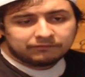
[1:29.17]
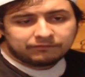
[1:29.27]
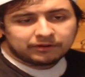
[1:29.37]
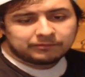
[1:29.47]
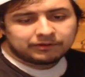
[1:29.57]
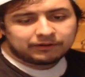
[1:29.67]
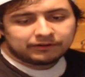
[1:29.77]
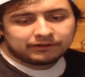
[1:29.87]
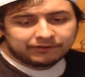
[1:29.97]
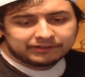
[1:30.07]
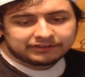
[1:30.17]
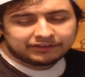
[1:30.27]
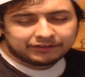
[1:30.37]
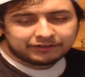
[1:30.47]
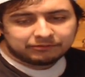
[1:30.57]
from events
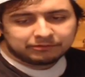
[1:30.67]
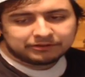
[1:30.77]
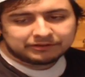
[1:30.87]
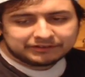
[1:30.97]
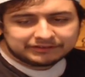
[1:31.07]
in her world,